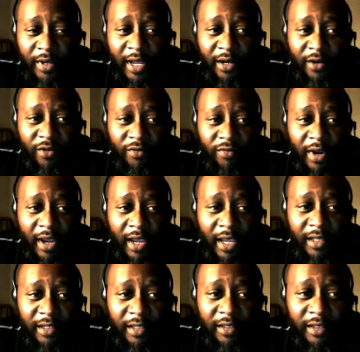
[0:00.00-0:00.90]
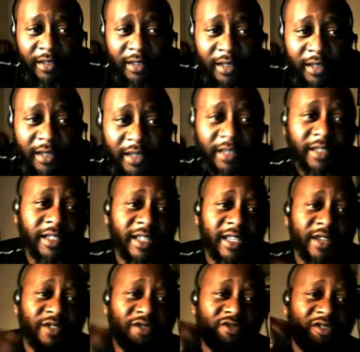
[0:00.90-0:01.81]
You should get a right to the
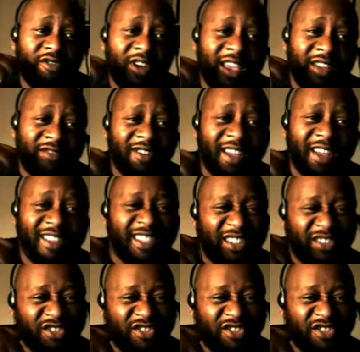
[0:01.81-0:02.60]
jaw.